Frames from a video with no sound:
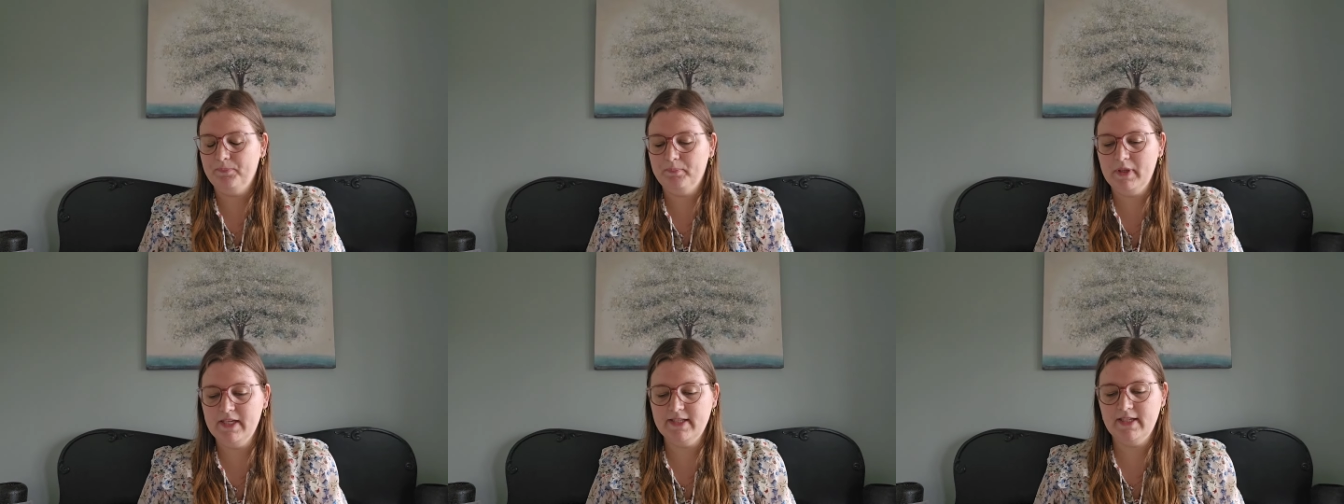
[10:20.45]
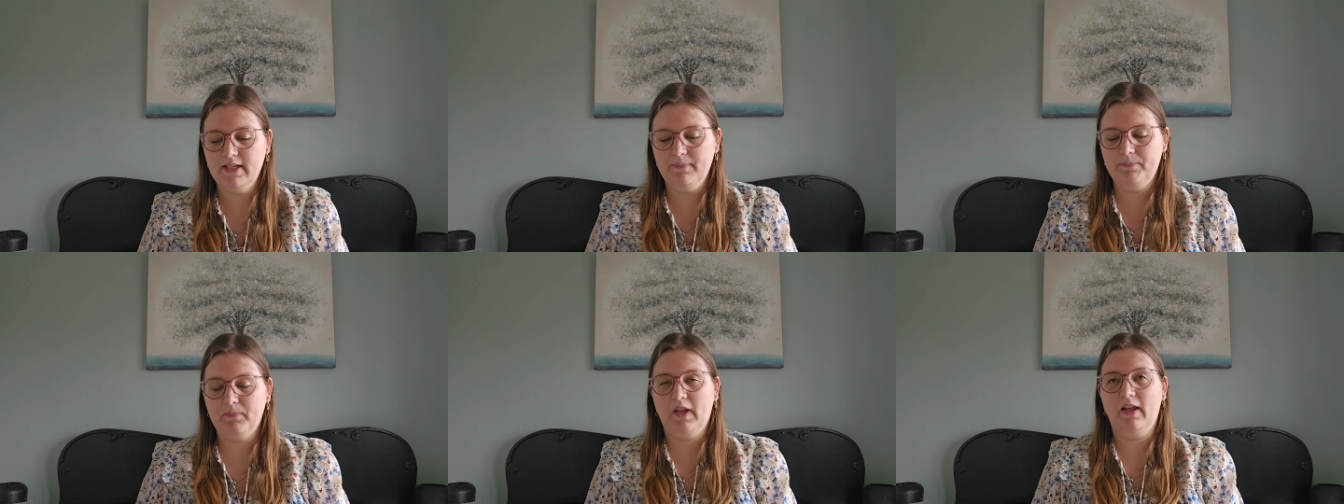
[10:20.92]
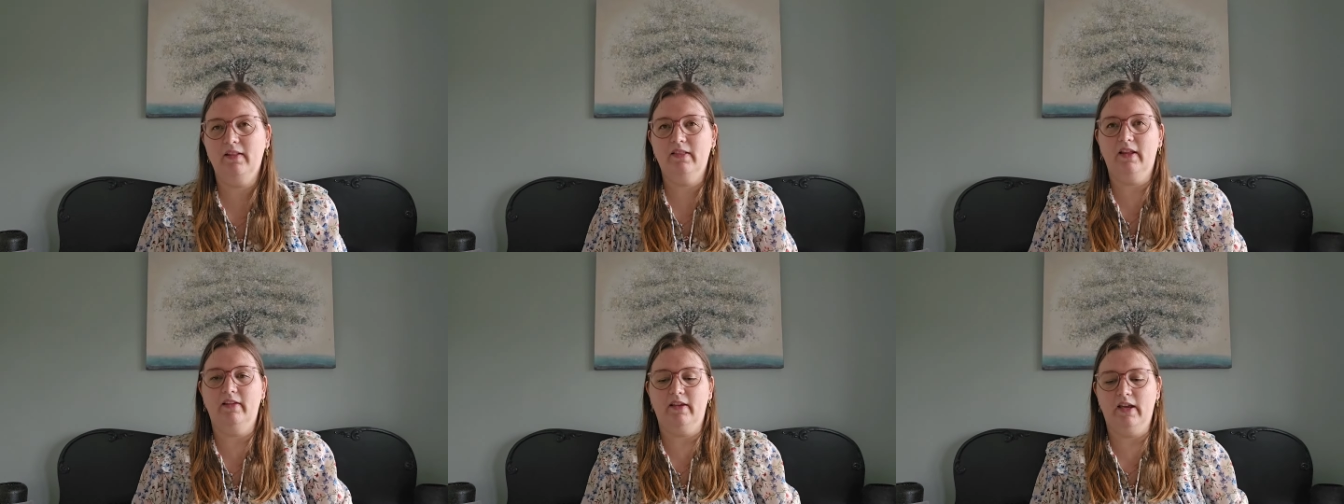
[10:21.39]
busy and
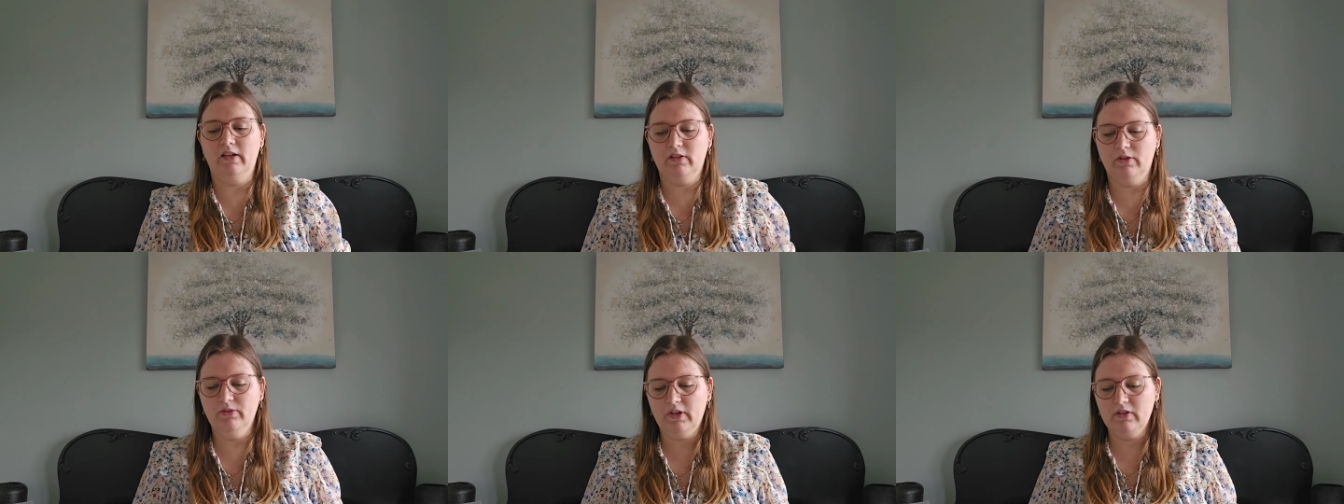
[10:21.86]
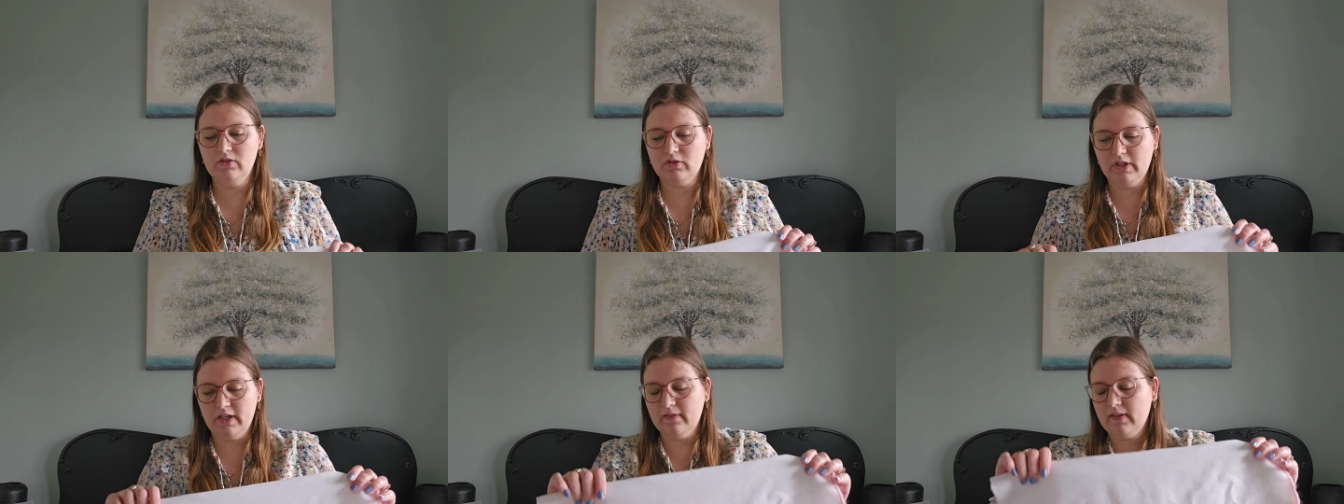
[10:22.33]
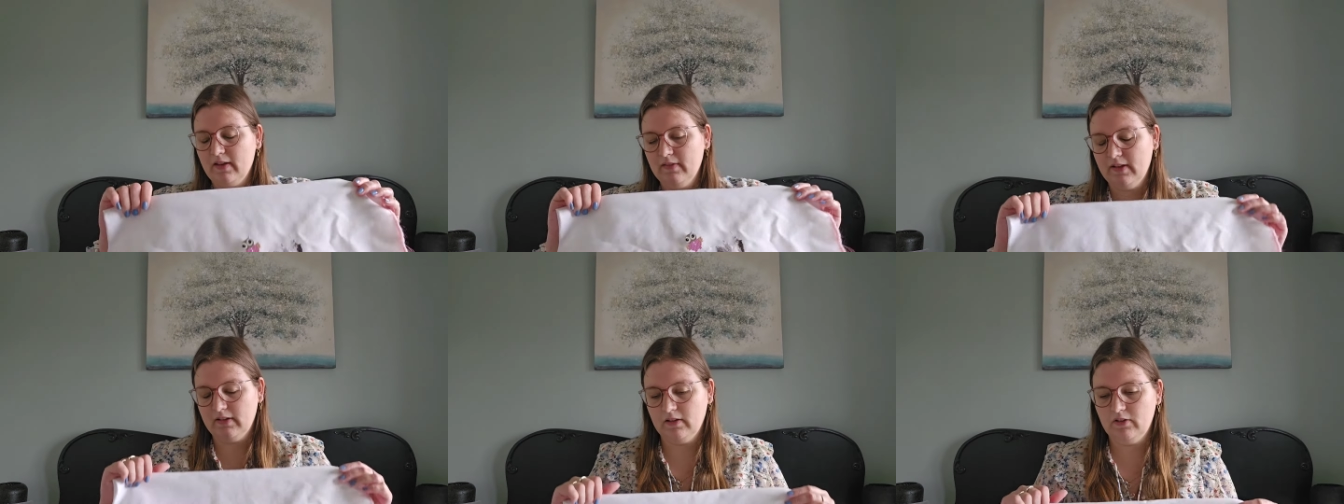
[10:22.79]
that I don't enjoy it and
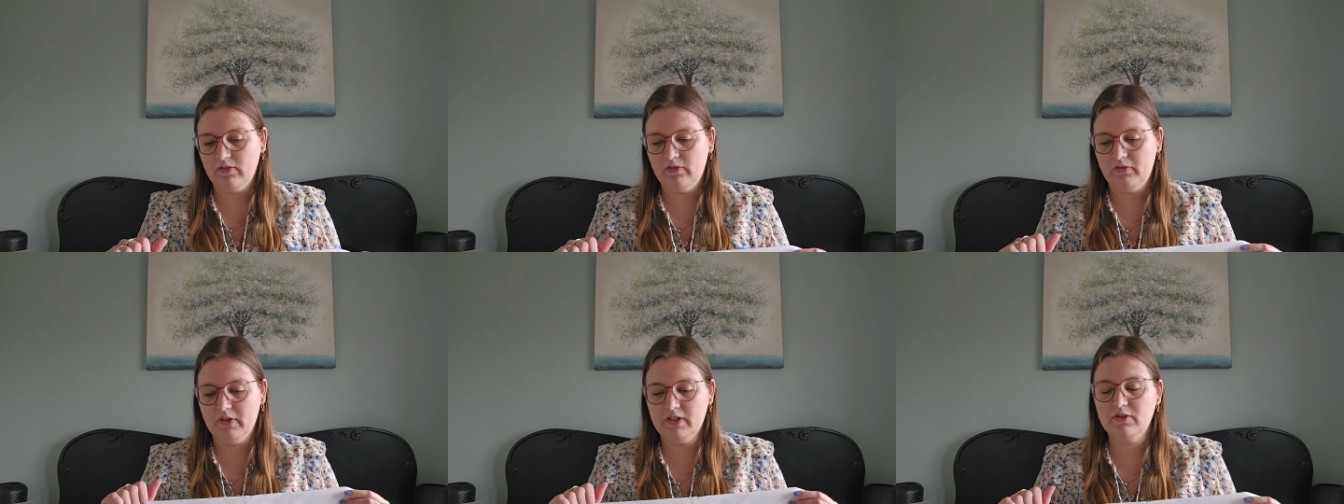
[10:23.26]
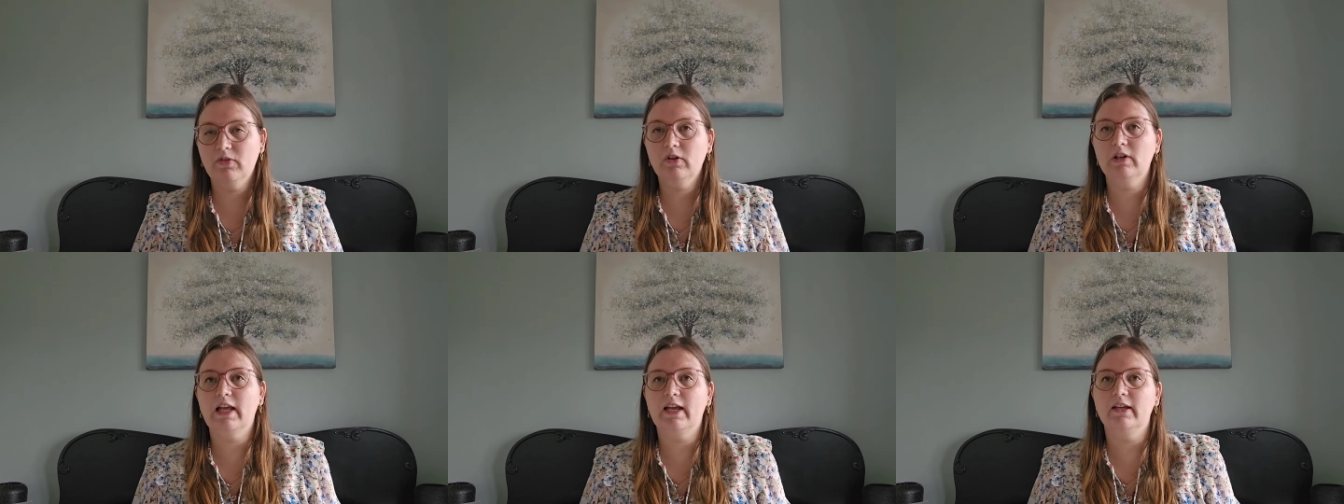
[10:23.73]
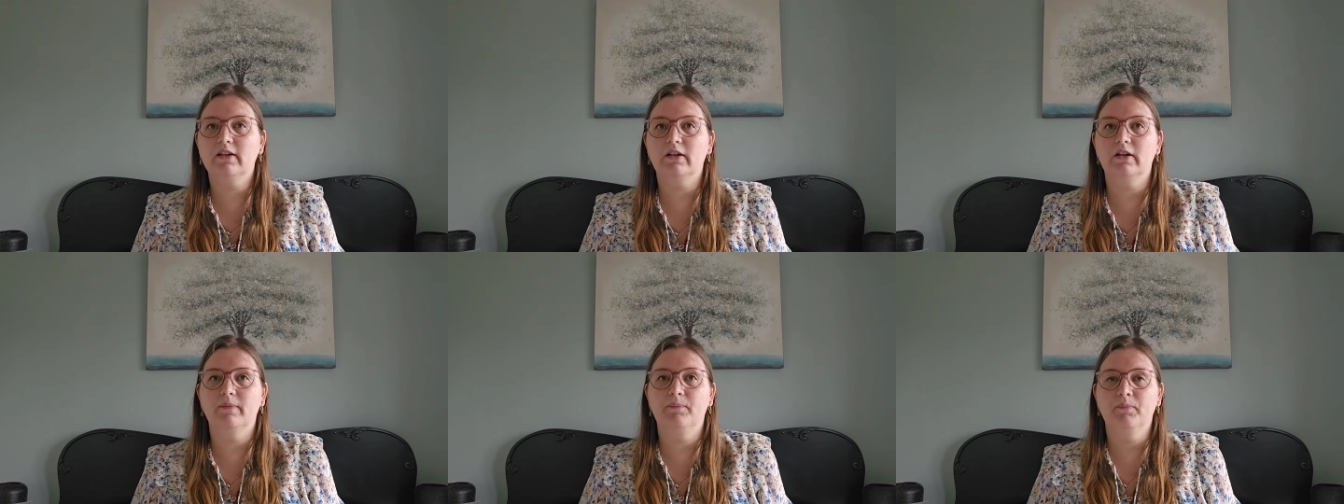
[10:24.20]
that it was feel like
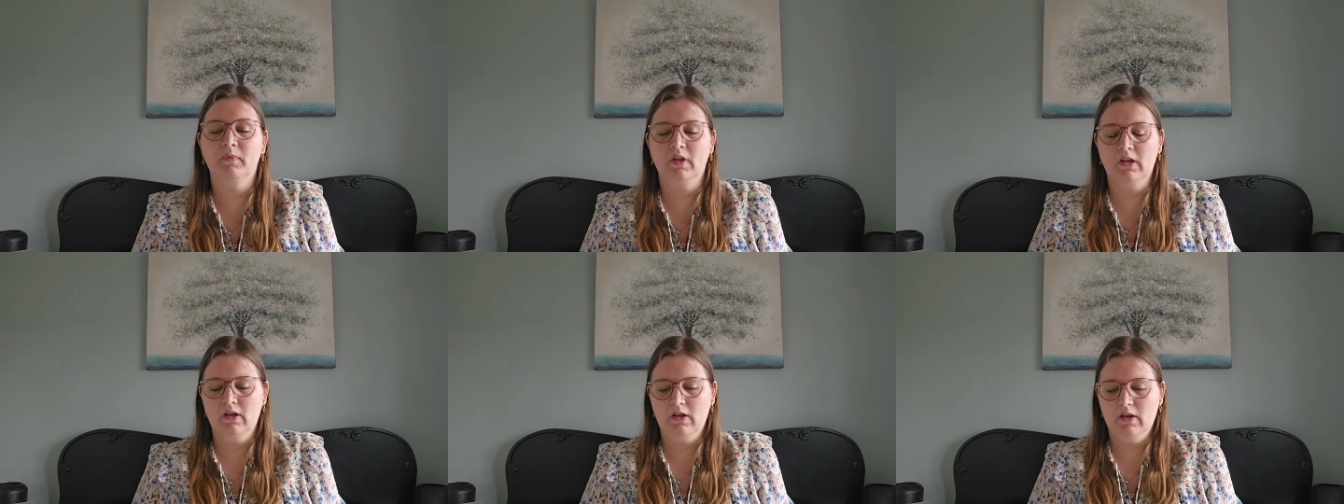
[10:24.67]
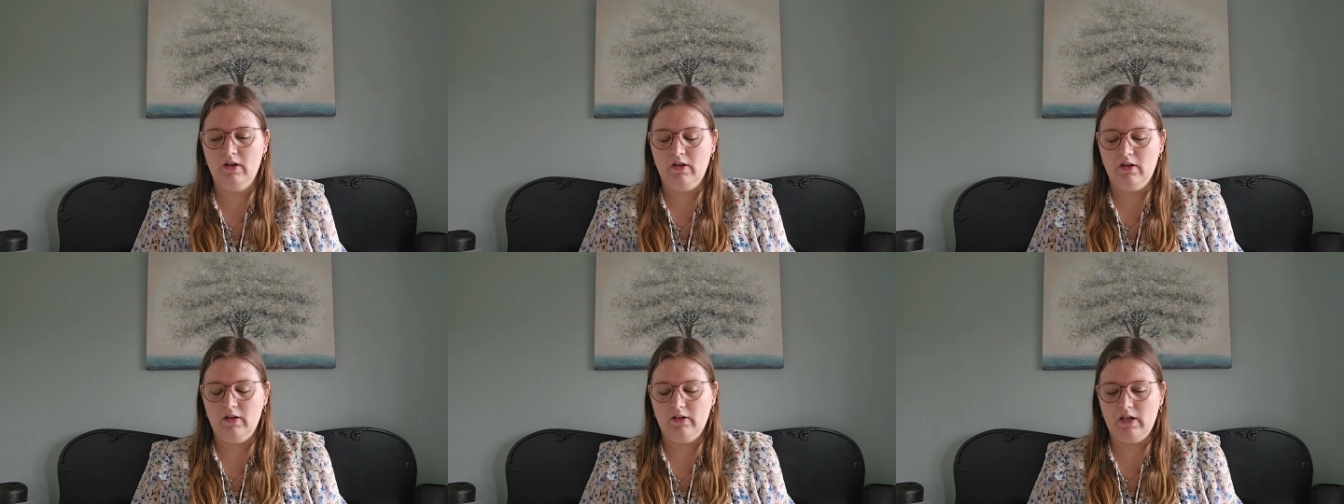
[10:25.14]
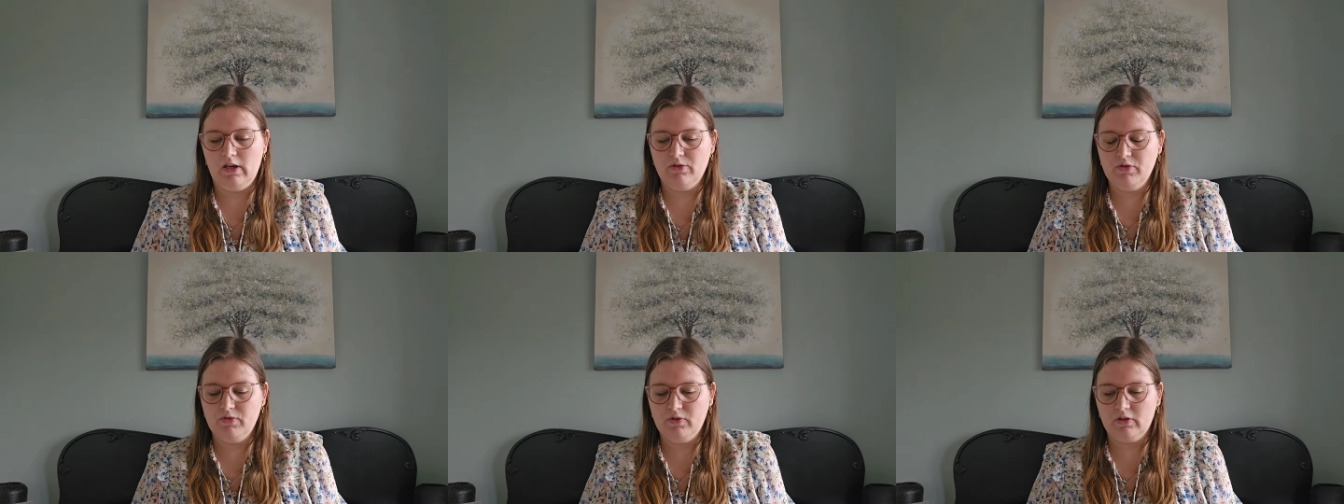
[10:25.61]
a
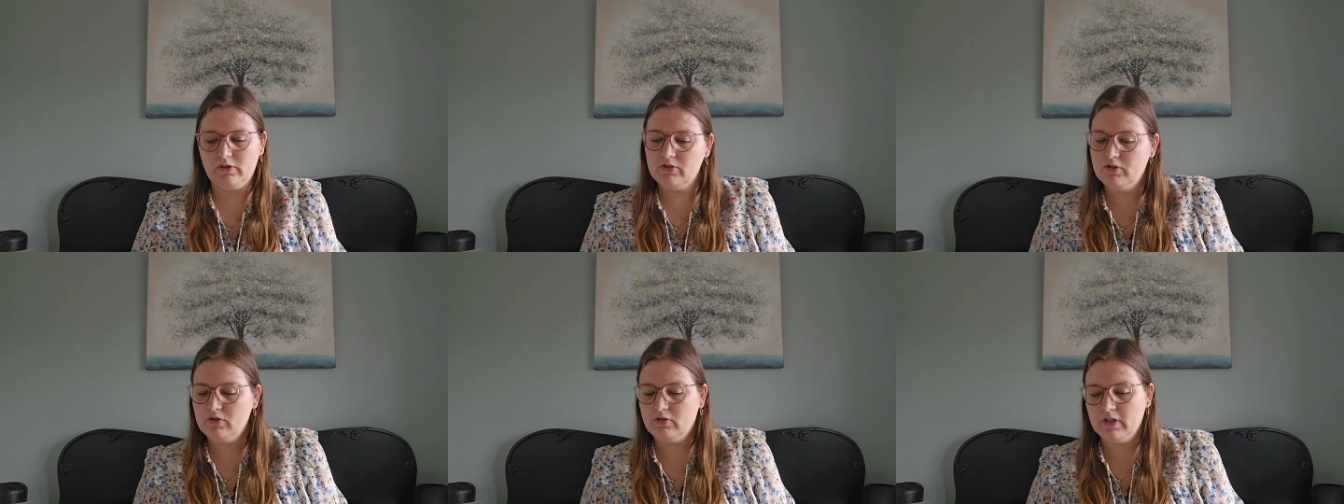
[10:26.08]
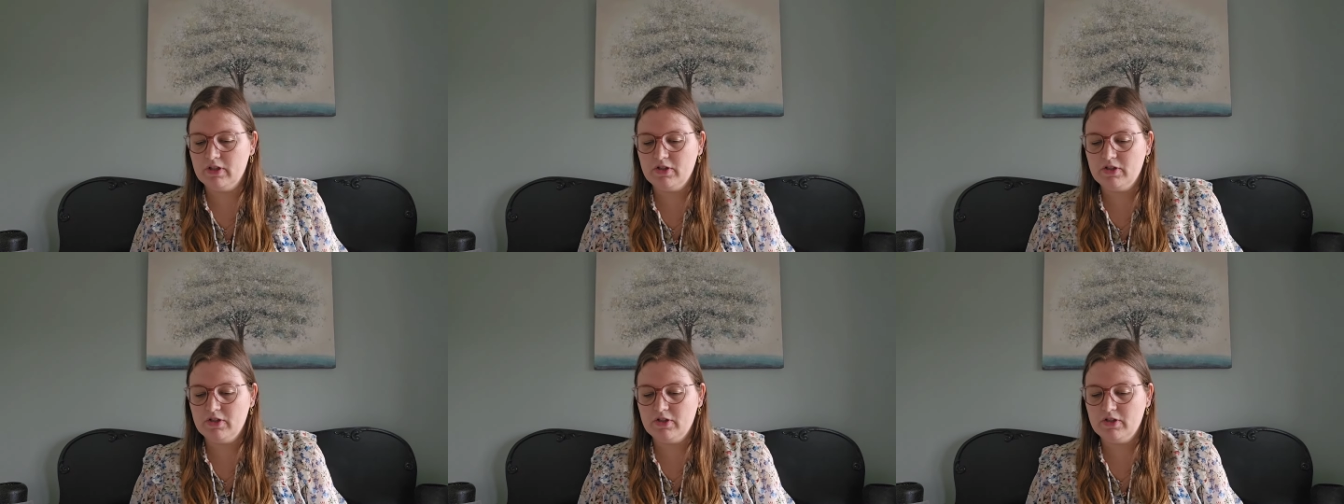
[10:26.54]
housework, a chore.